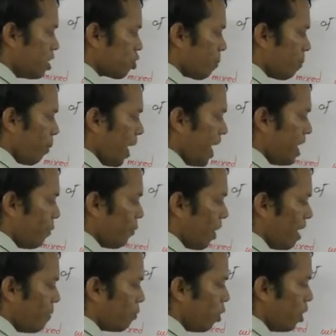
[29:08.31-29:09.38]
So
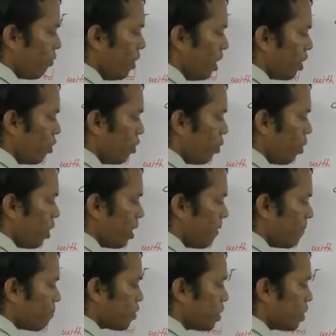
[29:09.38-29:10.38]
0.5 mole will give you what?